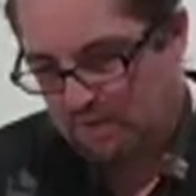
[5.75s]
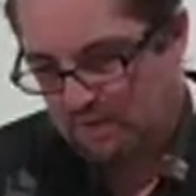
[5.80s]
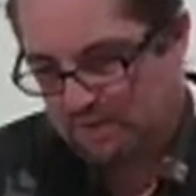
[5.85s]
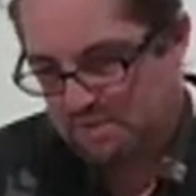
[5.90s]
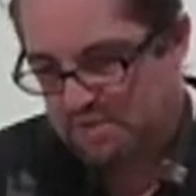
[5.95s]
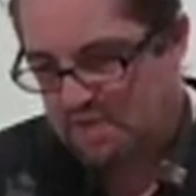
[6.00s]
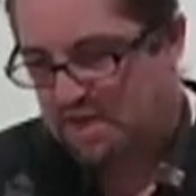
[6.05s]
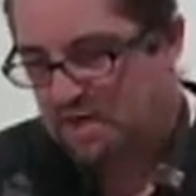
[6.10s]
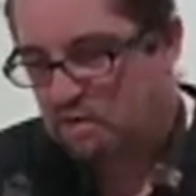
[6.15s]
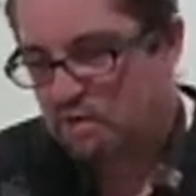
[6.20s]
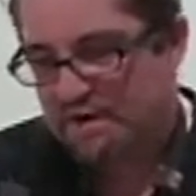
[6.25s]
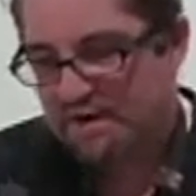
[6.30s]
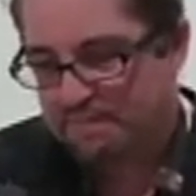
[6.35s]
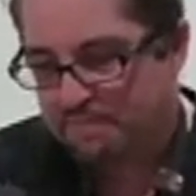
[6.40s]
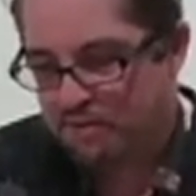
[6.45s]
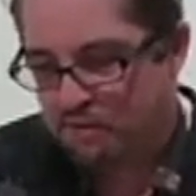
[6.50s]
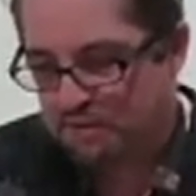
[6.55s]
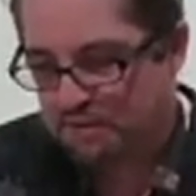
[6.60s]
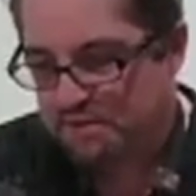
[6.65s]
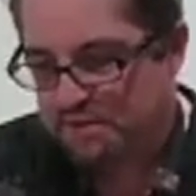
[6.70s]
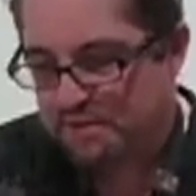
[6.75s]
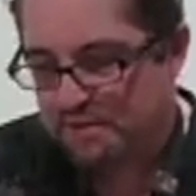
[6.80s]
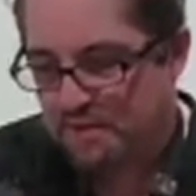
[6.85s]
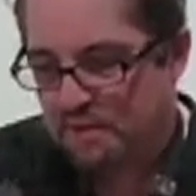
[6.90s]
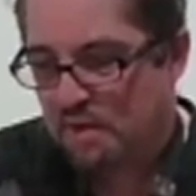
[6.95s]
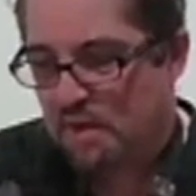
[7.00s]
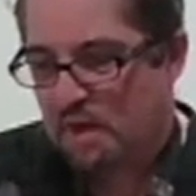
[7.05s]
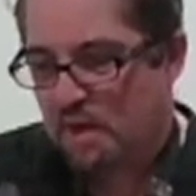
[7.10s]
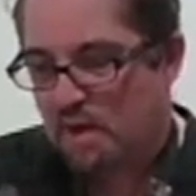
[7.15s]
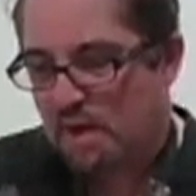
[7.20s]
Segway
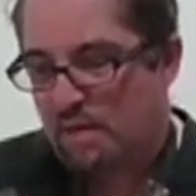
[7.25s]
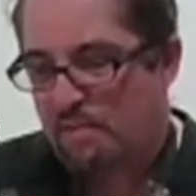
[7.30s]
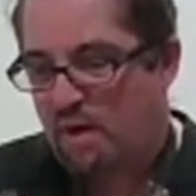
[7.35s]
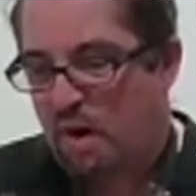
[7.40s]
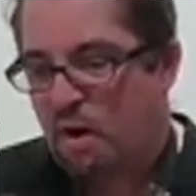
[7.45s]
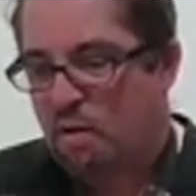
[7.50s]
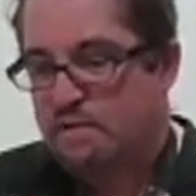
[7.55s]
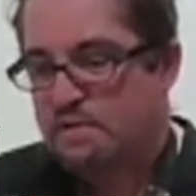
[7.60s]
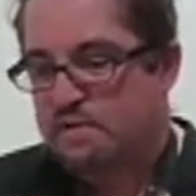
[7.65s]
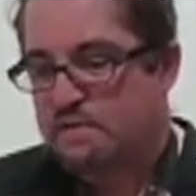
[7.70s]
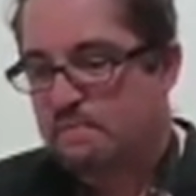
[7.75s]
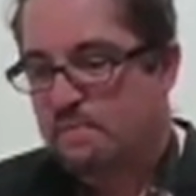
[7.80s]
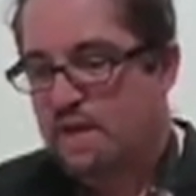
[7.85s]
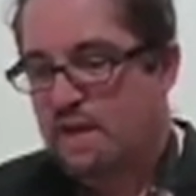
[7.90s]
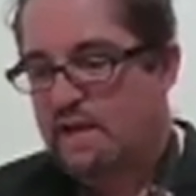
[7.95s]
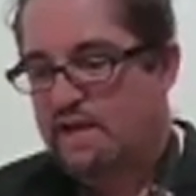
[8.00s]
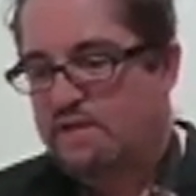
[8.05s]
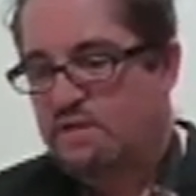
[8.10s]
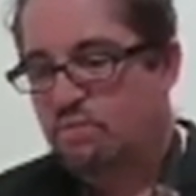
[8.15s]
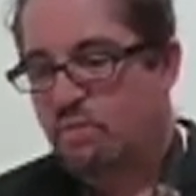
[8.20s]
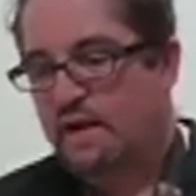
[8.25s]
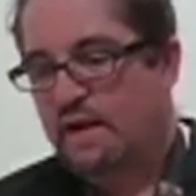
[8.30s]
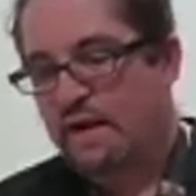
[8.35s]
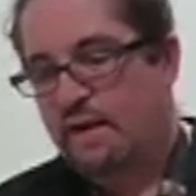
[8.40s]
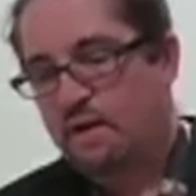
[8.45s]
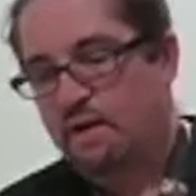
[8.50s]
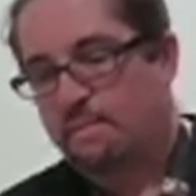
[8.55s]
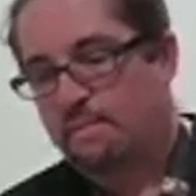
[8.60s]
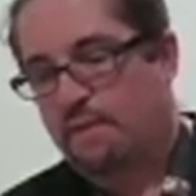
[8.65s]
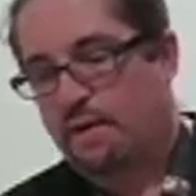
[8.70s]
posted, "I'm always amazed when I
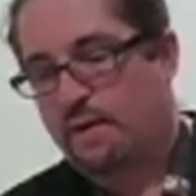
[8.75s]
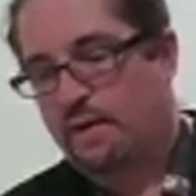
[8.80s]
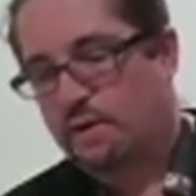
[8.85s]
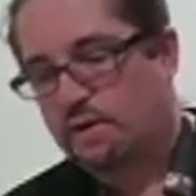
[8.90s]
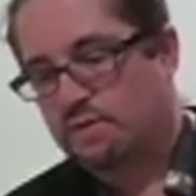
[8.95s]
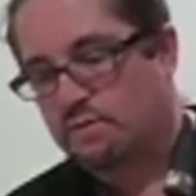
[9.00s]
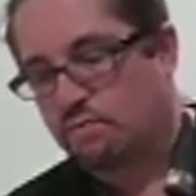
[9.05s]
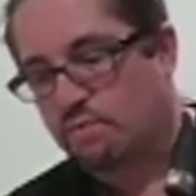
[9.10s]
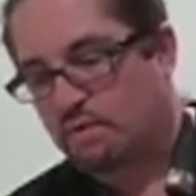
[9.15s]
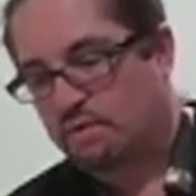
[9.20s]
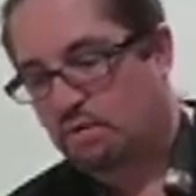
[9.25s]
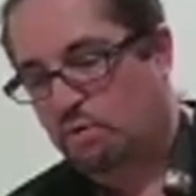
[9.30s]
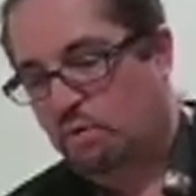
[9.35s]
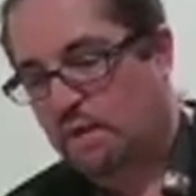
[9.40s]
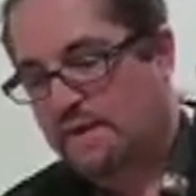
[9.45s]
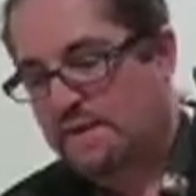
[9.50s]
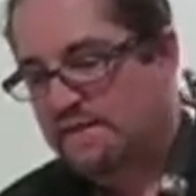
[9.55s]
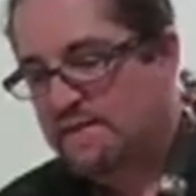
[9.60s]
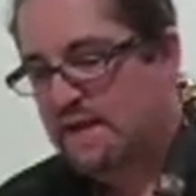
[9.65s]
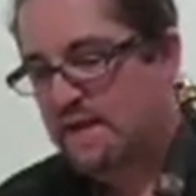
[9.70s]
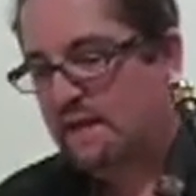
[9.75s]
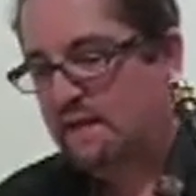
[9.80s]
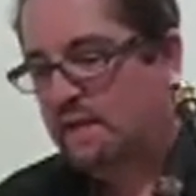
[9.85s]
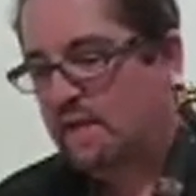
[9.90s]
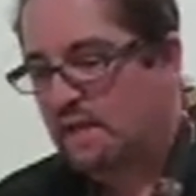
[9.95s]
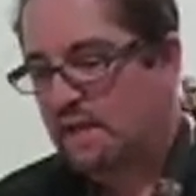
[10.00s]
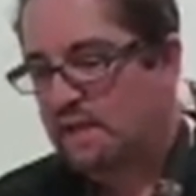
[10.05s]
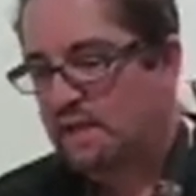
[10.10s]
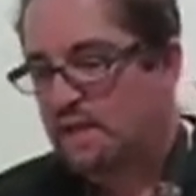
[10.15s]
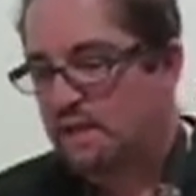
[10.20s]
hear players with great
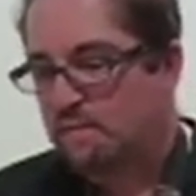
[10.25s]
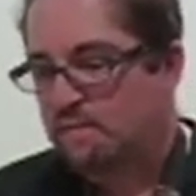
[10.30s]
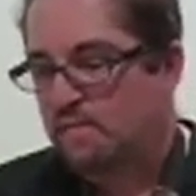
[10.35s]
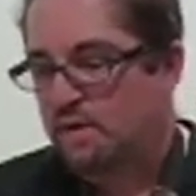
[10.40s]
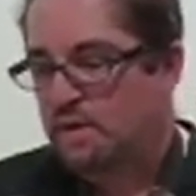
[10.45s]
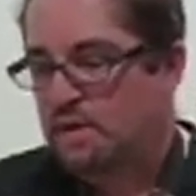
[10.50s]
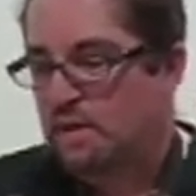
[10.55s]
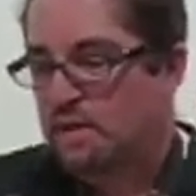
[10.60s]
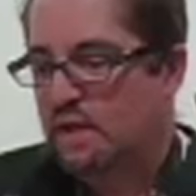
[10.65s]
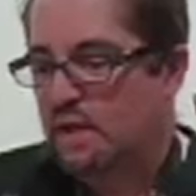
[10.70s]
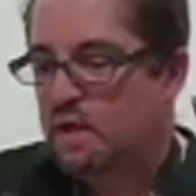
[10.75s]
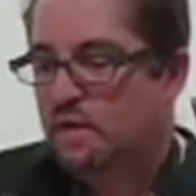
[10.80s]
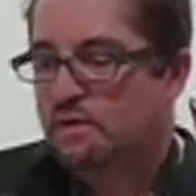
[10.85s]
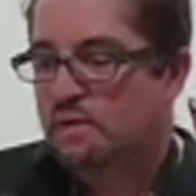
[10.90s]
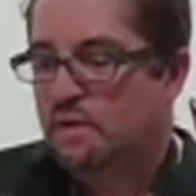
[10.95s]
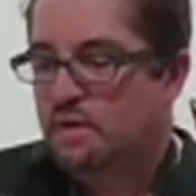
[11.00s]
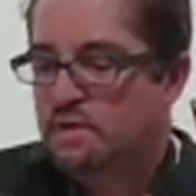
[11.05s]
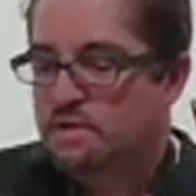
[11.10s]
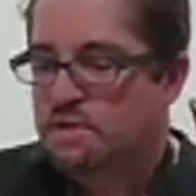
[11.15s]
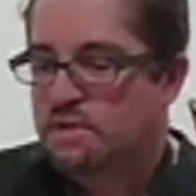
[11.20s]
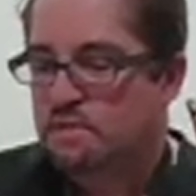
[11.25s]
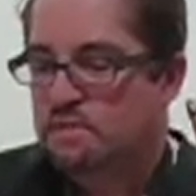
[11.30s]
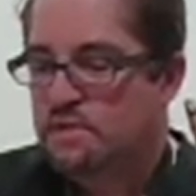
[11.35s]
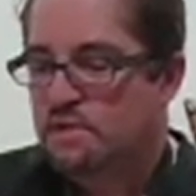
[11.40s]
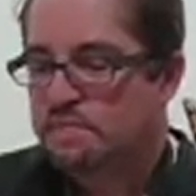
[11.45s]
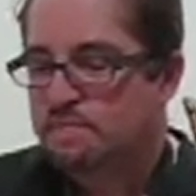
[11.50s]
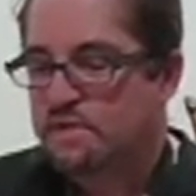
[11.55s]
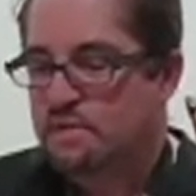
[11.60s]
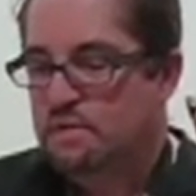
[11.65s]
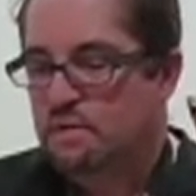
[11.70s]
technique and ability on their
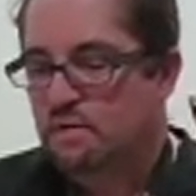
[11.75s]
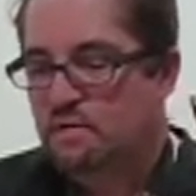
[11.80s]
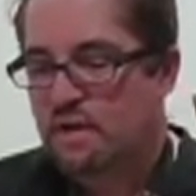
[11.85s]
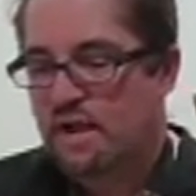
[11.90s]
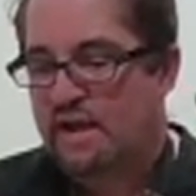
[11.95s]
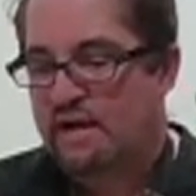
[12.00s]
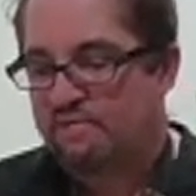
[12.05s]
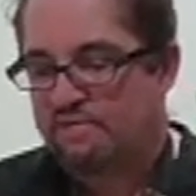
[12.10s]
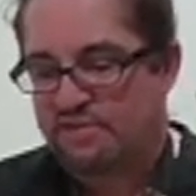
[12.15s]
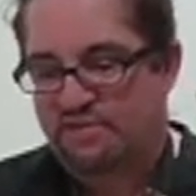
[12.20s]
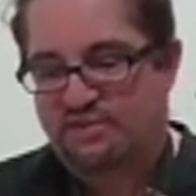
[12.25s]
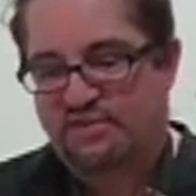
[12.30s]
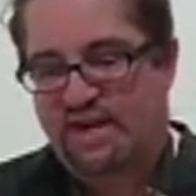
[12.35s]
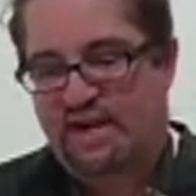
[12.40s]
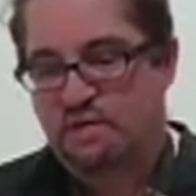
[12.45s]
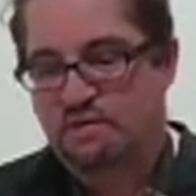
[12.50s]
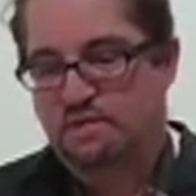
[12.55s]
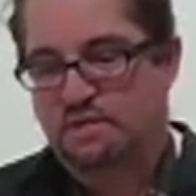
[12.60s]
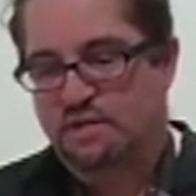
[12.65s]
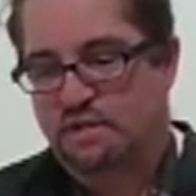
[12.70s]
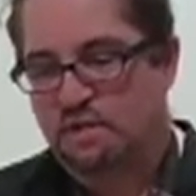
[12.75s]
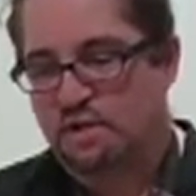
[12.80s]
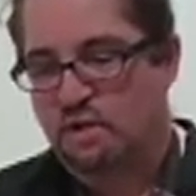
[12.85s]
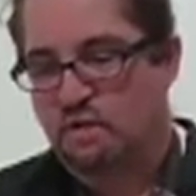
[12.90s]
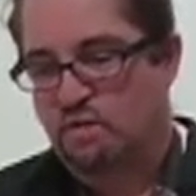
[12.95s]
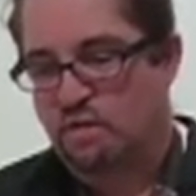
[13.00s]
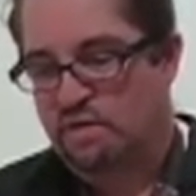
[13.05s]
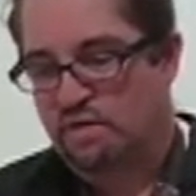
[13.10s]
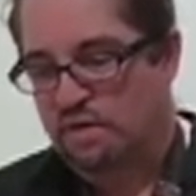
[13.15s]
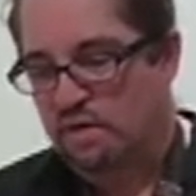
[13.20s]
instruments but don't have the sound to go
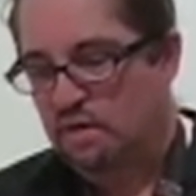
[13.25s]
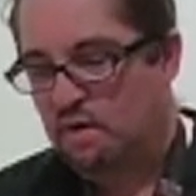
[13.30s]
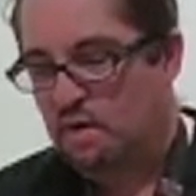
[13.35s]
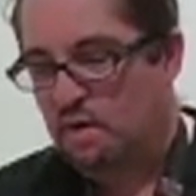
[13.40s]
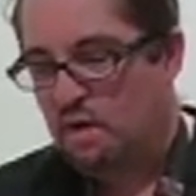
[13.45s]
with it.